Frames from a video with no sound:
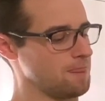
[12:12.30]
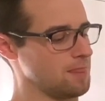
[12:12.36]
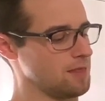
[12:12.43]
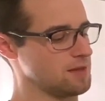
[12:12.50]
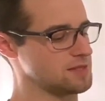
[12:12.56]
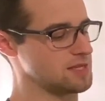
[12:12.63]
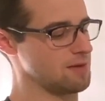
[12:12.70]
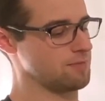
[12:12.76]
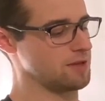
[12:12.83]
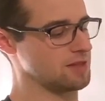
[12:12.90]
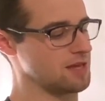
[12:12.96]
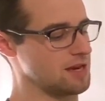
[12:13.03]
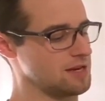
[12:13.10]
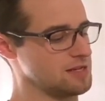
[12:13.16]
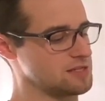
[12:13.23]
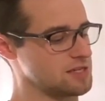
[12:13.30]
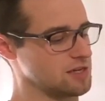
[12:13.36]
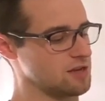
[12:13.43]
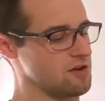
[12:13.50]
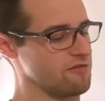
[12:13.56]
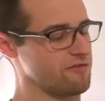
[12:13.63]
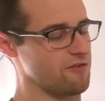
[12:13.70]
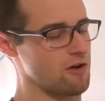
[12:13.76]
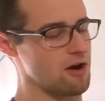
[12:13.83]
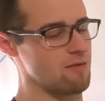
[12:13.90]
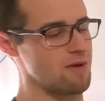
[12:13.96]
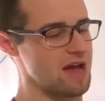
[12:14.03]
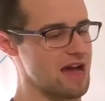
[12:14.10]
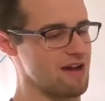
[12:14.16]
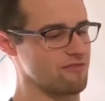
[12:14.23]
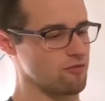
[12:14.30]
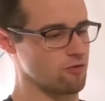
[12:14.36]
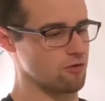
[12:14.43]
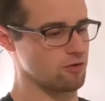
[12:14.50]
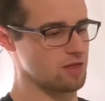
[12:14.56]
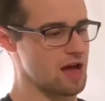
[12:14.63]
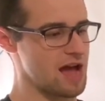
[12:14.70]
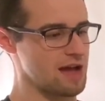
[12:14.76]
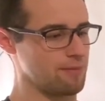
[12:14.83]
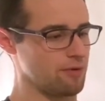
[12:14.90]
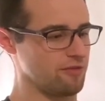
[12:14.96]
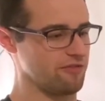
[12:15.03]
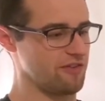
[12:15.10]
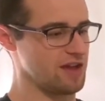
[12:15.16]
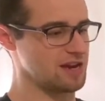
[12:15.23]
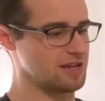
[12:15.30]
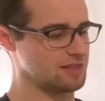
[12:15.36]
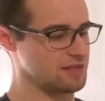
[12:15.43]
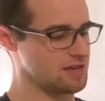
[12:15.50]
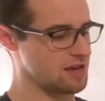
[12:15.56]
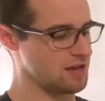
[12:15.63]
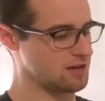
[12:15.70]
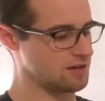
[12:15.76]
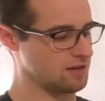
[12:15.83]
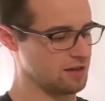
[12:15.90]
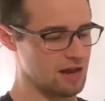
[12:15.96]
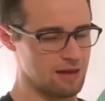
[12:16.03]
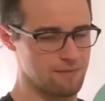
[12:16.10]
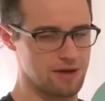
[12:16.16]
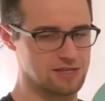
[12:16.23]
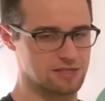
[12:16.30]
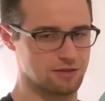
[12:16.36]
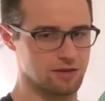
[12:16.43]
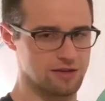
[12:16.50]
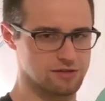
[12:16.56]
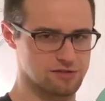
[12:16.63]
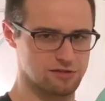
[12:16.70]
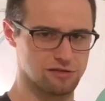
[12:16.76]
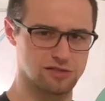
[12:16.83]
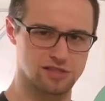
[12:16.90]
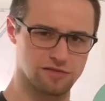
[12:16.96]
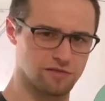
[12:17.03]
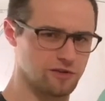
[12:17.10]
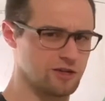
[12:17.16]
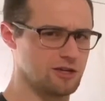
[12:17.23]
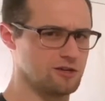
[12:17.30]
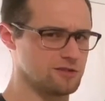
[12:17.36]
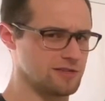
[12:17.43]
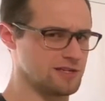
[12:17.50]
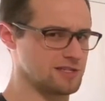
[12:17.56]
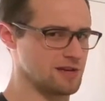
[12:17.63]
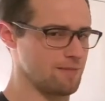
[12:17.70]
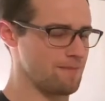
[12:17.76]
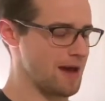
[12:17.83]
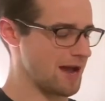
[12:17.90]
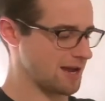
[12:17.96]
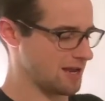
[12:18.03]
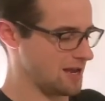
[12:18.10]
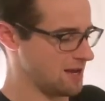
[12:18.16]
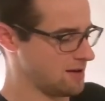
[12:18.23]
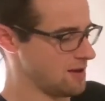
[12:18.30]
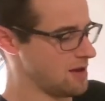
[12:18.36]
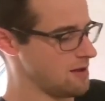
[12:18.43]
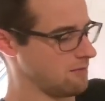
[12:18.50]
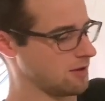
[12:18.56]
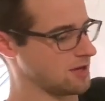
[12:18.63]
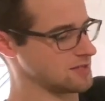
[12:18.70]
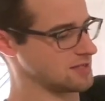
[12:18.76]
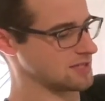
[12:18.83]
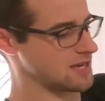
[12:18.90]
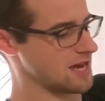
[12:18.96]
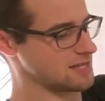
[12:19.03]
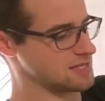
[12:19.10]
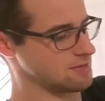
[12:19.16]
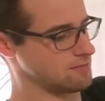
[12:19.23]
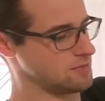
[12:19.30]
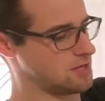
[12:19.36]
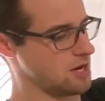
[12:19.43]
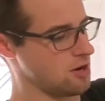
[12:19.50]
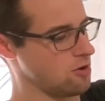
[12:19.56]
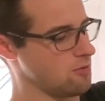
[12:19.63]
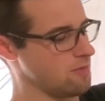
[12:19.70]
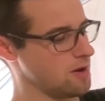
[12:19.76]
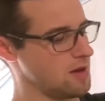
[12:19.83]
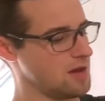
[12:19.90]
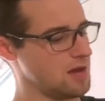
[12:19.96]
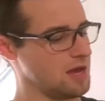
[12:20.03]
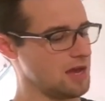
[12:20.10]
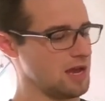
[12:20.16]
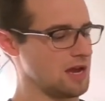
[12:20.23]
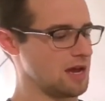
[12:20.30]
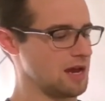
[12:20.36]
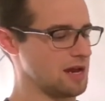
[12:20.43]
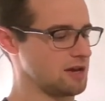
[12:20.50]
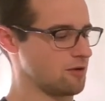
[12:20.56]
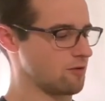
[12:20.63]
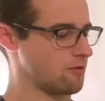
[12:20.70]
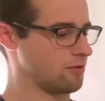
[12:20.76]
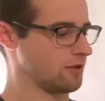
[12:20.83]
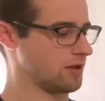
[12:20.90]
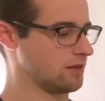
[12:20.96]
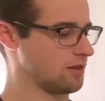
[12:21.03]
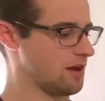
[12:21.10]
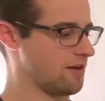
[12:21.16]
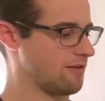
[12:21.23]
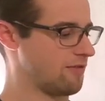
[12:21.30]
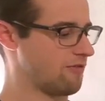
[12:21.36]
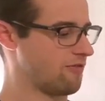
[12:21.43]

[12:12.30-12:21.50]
something that needs to go far but have a reliable fade at the end, and I basically exclusively use this on backhand because it's got some dome, and I don't really love